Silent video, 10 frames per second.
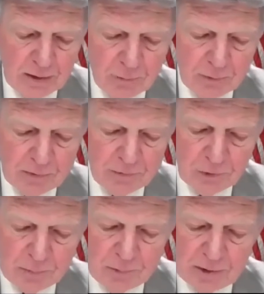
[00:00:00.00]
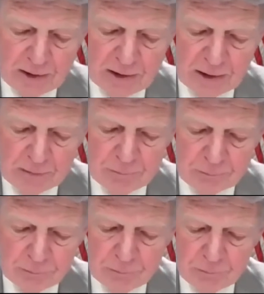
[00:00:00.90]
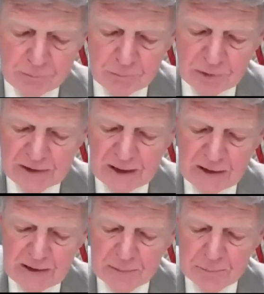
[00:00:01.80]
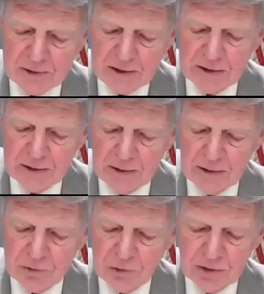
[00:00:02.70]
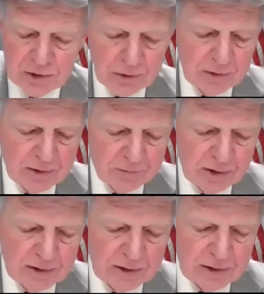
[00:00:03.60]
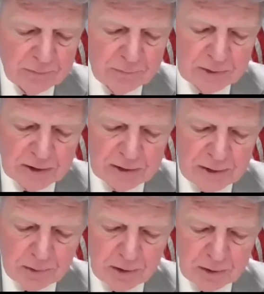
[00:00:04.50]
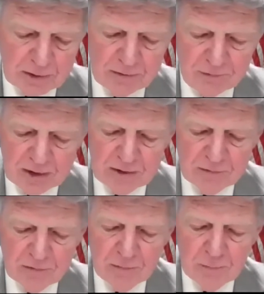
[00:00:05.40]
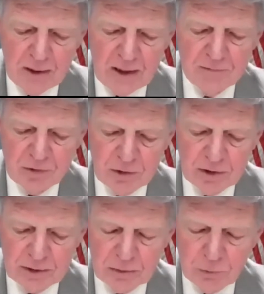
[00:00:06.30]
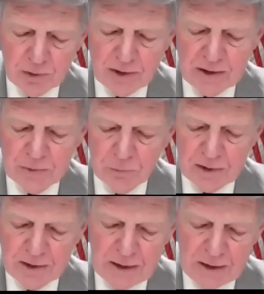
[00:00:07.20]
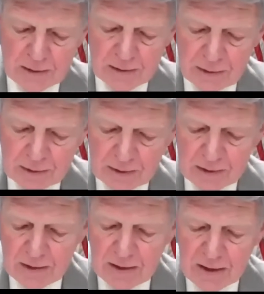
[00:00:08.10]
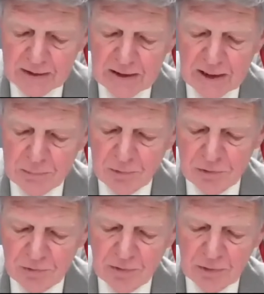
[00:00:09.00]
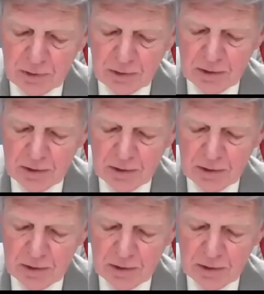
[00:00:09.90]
I want to inform you that I'm resigning the position of treasurer of the village of Machesney Park effective May 1st, 2020, as I move